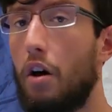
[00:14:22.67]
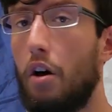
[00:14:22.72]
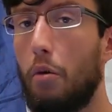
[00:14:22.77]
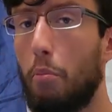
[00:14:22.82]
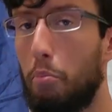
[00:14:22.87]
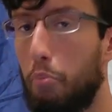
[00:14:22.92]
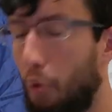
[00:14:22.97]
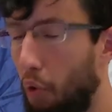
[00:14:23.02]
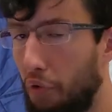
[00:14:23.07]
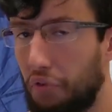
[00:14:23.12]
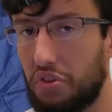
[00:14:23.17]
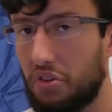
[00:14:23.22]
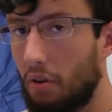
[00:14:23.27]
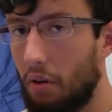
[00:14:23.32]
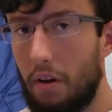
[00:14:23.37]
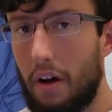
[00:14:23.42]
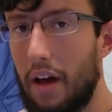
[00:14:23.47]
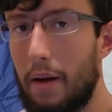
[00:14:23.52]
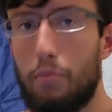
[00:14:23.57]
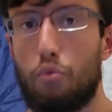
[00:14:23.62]
Both
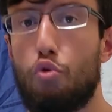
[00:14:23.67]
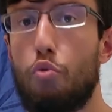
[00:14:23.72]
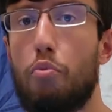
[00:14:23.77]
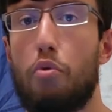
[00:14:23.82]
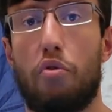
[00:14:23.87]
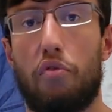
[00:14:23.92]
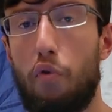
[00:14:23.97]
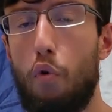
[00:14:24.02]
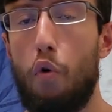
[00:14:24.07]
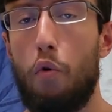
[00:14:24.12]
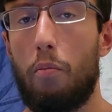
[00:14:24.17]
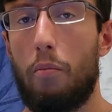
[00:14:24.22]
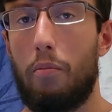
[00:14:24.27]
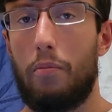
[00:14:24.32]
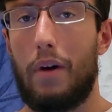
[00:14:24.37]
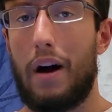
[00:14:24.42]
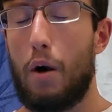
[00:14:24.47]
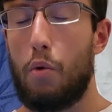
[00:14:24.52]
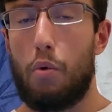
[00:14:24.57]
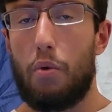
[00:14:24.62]
still aim to perform.
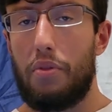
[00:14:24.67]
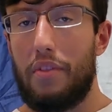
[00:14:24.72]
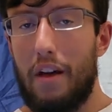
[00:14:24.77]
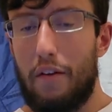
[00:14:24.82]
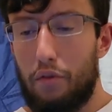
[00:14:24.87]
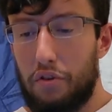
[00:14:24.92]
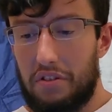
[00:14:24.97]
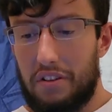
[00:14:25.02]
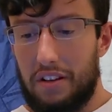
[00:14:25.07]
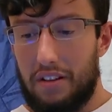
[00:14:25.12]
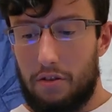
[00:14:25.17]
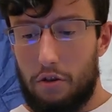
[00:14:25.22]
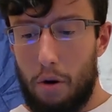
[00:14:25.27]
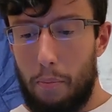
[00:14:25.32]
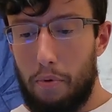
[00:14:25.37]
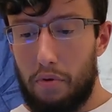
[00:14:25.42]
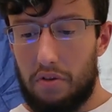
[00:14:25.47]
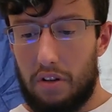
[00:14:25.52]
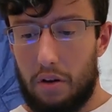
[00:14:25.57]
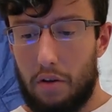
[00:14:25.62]
I will never say the
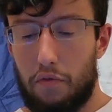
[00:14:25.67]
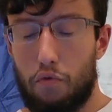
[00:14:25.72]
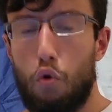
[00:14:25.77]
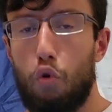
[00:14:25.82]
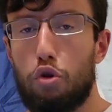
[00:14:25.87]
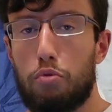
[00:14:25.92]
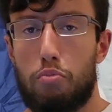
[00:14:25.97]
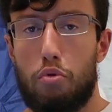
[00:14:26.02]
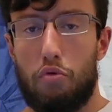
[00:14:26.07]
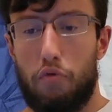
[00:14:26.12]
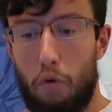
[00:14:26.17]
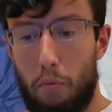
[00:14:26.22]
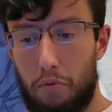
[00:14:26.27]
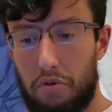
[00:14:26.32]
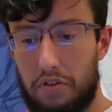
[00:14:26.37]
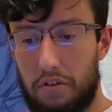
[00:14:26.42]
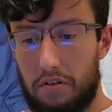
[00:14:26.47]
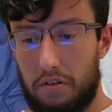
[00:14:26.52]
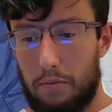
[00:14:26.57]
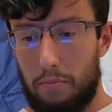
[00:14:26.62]
opposite. Of course,
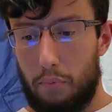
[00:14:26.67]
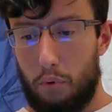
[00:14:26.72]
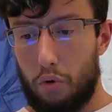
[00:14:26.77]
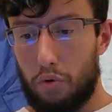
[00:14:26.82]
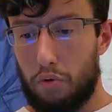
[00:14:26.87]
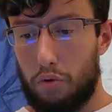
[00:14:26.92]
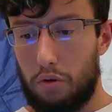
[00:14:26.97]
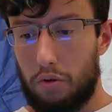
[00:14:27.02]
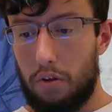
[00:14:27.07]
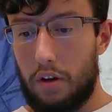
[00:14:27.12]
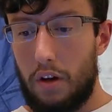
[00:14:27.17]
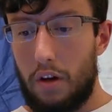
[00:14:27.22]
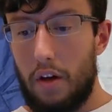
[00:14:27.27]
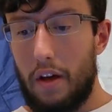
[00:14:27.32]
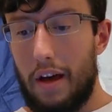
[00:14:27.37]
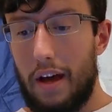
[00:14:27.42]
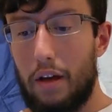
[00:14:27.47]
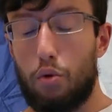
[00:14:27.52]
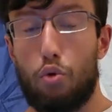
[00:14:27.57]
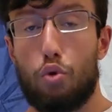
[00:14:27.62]
performance is important,
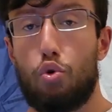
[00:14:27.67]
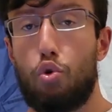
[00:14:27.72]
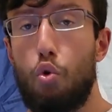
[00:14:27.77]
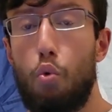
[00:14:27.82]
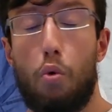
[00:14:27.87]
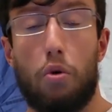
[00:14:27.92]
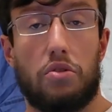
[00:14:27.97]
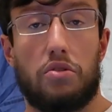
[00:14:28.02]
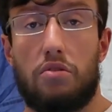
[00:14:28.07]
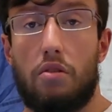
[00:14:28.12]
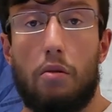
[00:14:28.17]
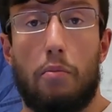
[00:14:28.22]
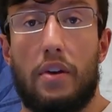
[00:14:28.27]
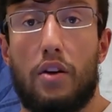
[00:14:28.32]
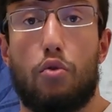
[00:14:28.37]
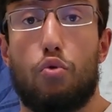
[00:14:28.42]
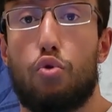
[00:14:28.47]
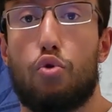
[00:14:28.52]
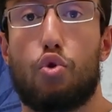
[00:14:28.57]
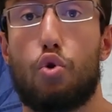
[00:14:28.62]
and the two will still
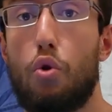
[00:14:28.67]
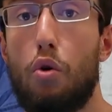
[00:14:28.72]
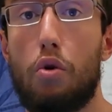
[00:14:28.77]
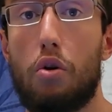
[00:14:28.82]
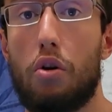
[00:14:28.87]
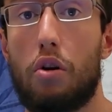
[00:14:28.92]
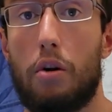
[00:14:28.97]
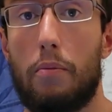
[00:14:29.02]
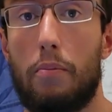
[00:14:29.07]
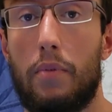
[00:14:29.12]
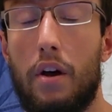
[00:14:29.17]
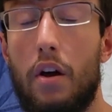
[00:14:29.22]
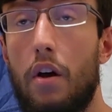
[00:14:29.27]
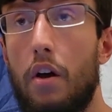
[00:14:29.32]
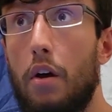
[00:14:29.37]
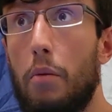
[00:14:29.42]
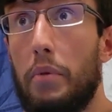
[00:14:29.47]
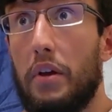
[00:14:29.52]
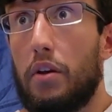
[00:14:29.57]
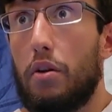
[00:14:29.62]
make you stronger
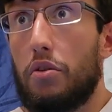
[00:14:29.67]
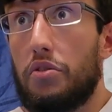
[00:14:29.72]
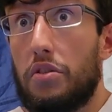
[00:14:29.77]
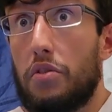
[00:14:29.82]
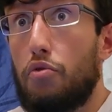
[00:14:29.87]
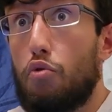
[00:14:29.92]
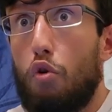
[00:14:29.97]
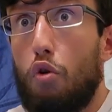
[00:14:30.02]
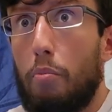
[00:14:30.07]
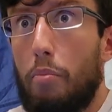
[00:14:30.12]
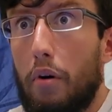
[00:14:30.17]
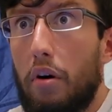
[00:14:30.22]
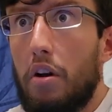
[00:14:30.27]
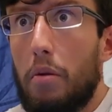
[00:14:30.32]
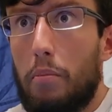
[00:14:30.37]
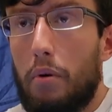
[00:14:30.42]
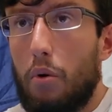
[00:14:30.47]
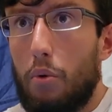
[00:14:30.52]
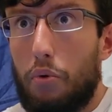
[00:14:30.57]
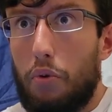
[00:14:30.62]
because if you're a
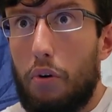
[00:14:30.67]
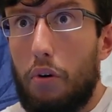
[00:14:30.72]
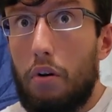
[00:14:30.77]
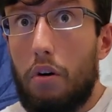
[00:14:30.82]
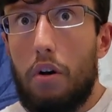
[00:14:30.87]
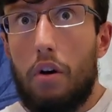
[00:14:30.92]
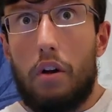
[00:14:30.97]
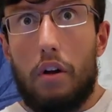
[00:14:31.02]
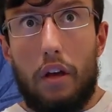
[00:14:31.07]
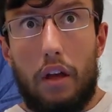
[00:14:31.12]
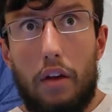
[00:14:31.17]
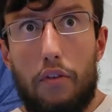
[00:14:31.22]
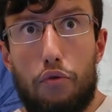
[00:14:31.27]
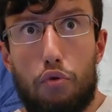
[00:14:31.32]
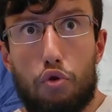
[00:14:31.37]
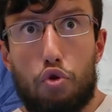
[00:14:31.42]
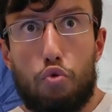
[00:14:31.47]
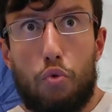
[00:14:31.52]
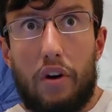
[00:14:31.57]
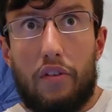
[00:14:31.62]
bodybuilder if
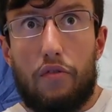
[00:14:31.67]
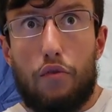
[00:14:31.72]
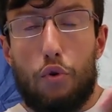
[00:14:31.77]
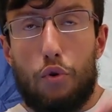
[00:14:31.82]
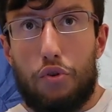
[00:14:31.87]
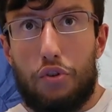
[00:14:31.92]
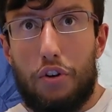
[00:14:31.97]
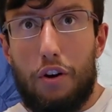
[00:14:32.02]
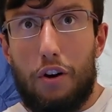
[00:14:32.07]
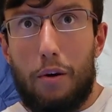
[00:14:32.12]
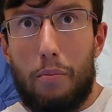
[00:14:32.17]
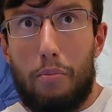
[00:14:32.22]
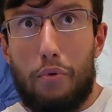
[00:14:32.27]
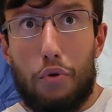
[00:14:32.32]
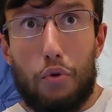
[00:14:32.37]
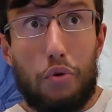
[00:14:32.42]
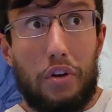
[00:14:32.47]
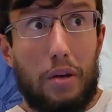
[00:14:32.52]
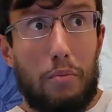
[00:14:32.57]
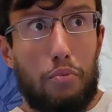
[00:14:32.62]
your strength goes up,
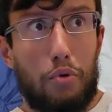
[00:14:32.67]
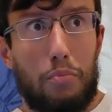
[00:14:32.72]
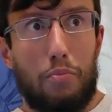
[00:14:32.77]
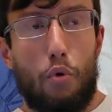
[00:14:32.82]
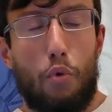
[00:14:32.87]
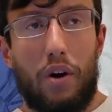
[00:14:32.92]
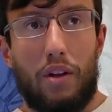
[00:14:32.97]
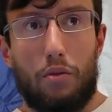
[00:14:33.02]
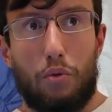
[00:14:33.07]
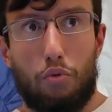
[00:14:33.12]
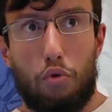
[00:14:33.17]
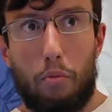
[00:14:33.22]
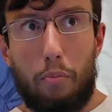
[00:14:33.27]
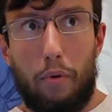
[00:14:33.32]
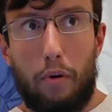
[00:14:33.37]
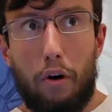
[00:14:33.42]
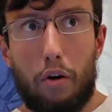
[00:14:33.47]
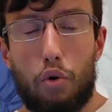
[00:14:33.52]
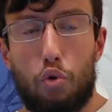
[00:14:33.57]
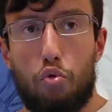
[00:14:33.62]
you can put more weight on the
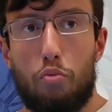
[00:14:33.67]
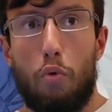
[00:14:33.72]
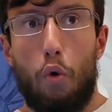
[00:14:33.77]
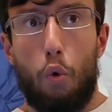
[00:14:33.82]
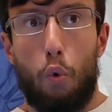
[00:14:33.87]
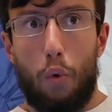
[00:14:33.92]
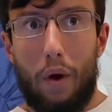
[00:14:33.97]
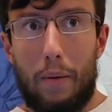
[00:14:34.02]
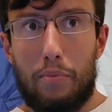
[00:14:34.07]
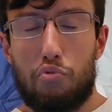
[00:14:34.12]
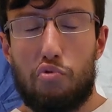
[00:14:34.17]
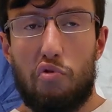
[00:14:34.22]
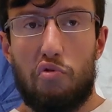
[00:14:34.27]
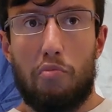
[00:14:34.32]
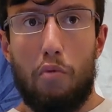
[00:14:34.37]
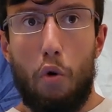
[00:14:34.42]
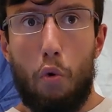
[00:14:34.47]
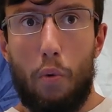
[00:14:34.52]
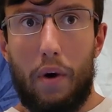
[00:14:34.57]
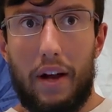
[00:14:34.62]
bar, do more reps with
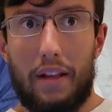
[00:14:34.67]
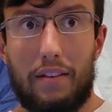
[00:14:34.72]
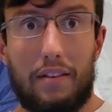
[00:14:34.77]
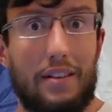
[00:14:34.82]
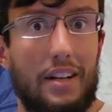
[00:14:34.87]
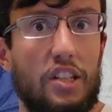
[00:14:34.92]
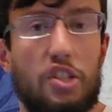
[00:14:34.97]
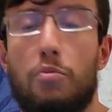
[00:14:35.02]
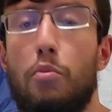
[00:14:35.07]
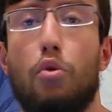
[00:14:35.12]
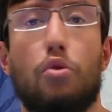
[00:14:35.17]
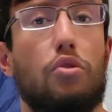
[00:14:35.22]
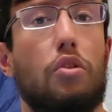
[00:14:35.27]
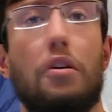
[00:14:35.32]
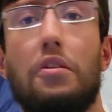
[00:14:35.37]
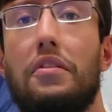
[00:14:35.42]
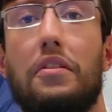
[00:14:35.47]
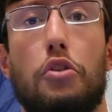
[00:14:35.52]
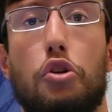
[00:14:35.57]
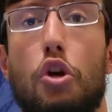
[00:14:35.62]
more weight, that's more
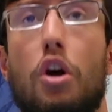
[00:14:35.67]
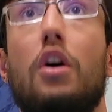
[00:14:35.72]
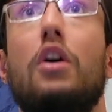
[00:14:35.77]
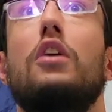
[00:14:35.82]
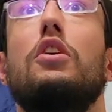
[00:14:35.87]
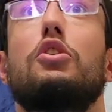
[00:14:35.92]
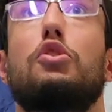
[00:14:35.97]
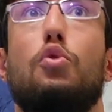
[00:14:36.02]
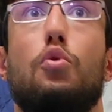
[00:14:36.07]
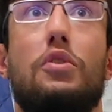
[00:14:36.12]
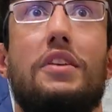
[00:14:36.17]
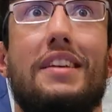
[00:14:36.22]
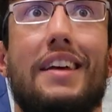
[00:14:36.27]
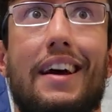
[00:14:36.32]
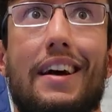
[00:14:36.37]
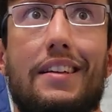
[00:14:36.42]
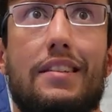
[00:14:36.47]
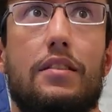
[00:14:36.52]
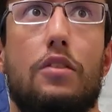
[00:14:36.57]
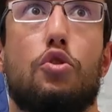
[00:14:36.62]
tonnage. So
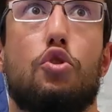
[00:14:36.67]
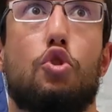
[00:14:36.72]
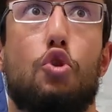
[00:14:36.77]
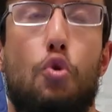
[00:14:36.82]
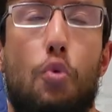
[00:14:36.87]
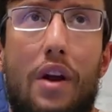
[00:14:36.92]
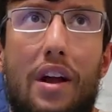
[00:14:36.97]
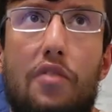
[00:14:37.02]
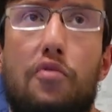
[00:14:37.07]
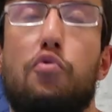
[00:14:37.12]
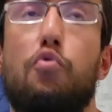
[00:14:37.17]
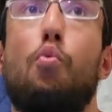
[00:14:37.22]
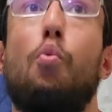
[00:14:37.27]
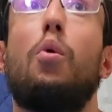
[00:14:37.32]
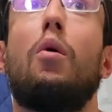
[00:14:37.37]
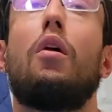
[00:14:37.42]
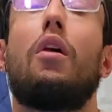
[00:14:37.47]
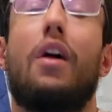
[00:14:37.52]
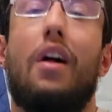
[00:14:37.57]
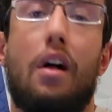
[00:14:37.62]
yes, strength
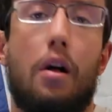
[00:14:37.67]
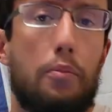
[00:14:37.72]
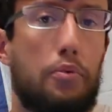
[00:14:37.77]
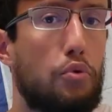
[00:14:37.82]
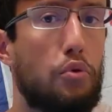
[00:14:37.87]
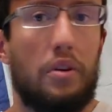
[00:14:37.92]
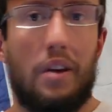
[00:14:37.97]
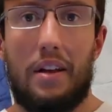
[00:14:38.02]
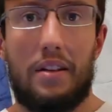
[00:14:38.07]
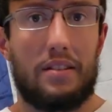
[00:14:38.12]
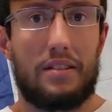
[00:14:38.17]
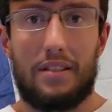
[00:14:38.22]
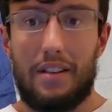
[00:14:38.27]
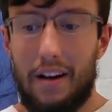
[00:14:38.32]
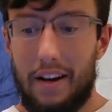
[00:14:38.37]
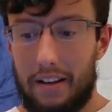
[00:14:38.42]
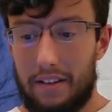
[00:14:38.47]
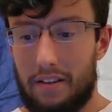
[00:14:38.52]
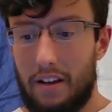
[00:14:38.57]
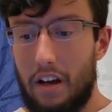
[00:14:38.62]
will help you gain
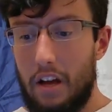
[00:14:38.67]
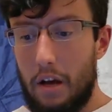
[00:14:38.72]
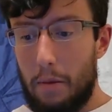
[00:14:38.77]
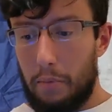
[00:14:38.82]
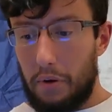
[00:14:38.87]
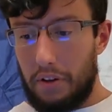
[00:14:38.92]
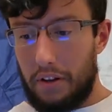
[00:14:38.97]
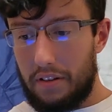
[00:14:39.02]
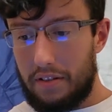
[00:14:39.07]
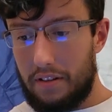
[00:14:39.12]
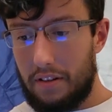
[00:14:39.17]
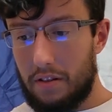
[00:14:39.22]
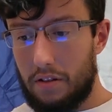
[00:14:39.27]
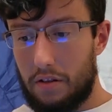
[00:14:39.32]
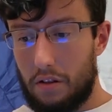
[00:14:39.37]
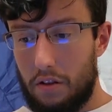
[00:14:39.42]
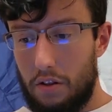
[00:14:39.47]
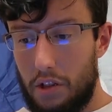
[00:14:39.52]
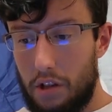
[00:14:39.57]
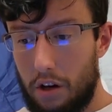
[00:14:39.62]
size, but this
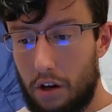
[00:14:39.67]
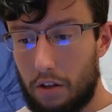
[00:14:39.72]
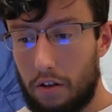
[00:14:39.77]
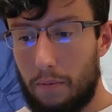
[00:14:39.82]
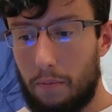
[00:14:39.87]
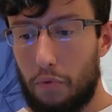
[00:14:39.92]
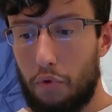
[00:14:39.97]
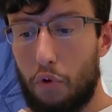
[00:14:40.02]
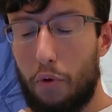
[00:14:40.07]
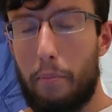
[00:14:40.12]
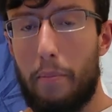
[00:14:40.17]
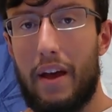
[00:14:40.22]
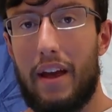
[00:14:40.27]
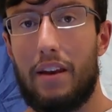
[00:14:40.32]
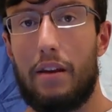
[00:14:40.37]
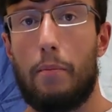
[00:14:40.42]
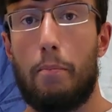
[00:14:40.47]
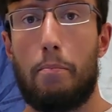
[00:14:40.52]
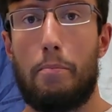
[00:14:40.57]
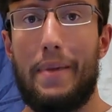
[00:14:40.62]
is not the
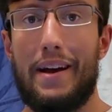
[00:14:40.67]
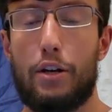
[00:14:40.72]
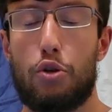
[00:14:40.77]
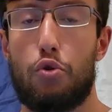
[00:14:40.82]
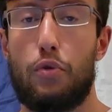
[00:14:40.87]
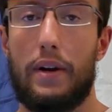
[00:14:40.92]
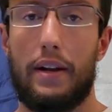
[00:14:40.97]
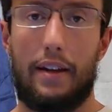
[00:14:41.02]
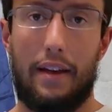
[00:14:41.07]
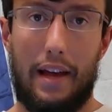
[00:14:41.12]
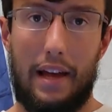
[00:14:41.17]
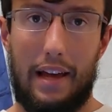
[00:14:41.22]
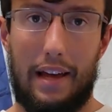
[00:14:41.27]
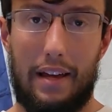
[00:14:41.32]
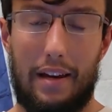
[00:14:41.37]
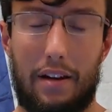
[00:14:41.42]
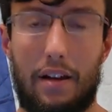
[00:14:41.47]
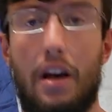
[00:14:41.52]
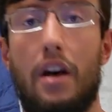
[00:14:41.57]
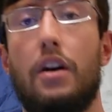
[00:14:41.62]
main metric
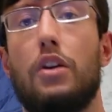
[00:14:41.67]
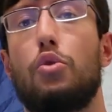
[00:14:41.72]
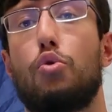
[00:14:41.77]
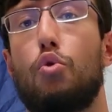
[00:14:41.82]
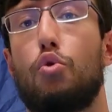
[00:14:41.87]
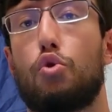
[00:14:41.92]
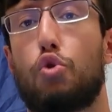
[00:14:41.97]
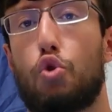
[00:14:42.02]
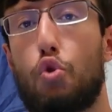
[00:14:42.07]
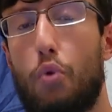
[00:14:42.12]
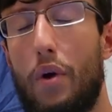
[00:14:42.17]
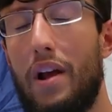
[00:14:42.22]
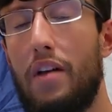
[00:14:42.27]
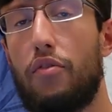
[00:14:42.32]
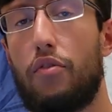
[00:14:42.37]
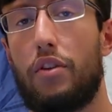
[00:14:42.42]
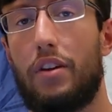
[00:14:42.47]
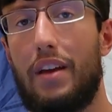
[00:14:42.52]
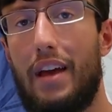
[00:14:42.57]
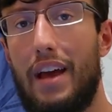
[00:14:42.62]
and the
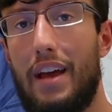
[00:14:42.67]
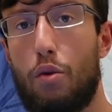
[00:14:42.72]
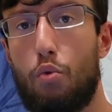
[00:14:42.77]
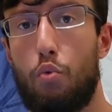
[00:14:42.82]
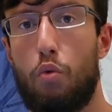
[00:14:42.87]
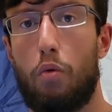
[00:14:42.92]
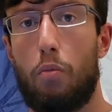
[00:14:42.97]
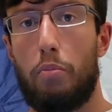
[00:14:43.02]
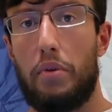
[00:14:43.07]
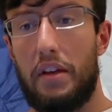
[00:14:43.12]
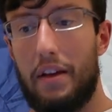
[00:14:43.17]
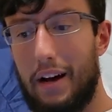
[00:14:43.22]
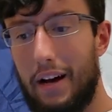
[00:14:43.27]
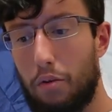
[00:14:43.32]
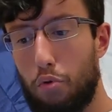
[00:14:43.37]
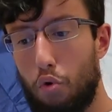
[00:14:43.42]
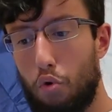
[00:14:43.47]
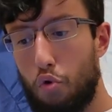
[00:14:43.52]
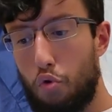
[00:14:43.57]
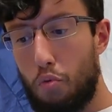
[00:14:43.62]
strength gained will be
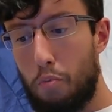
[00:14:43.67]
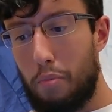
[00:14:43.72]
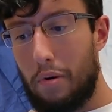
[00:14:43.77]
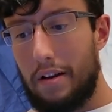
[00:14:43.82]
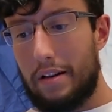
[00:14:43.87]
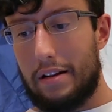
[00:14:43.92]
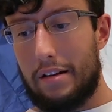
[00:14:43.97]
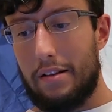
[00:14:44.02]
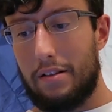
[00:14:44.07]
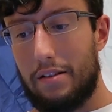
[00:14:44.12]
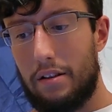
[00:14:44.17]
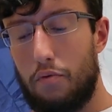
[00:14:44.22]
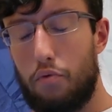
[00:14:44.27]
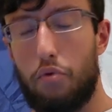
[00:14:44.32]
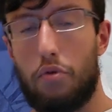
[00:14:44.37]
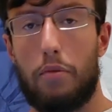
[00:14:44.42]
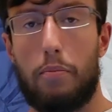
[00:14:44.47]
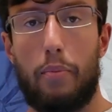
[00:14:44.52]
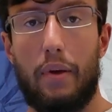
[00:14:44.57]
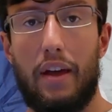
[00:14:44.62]
at a completely
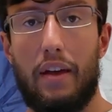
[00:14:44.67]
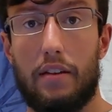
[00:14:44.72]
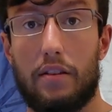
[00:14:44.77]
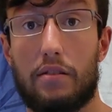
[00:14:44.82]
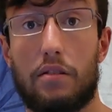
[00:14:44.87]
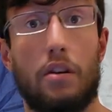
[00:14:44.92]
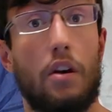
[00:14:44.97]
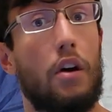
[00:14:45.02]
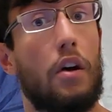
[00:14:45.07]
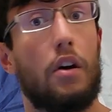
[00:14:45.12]
different pace.